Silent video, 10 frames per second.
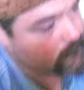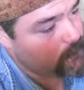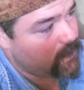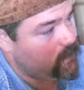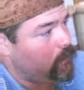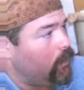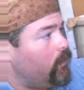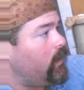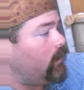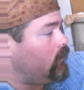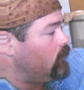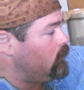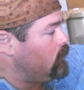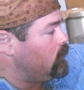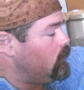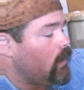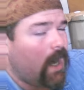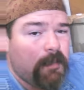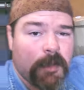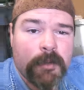because bluing
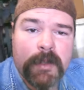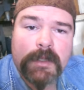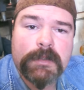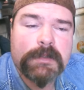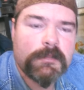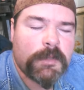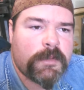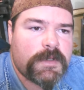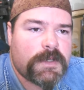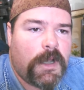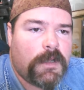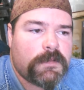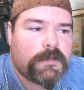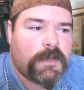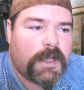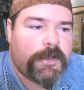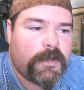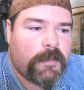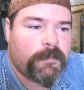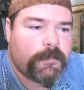hot bluing bluing salt I cook
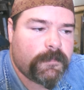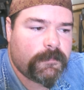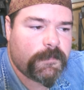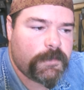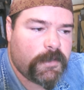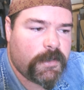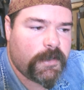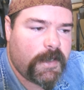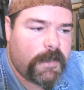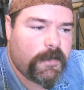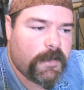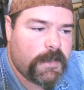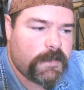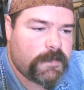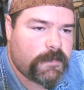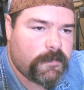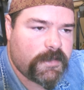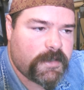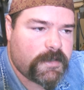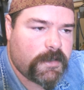them 280 degrees
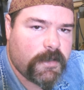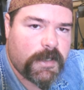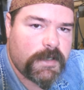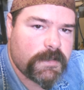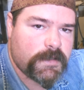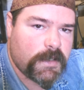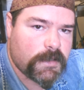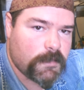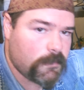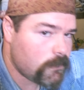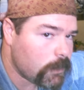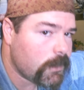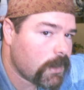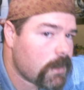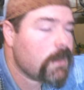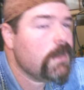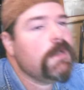260 degrees to get the blue color